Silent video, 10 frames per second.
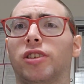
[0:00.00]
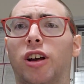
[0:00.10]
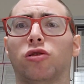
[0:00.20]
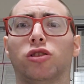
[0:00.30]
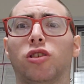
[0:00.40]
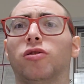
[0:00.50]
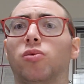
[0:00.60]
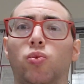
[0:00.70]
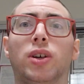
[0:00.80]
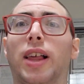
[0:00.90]
channel shows
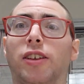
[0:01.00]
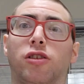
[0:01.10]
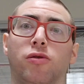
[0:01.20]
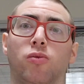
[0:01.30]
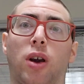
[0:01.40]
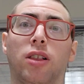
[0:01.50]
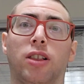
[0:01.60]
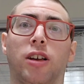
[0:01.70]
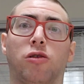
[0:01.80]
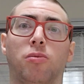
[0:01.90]
relate to,
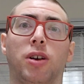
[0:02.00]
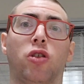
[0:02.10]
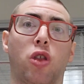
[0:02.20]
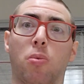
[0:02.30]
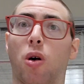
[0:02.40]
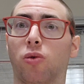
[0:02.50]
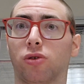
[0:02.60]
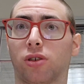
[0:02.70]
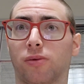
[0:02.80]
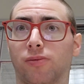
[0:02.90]
relate to me the
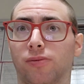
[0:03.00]
most.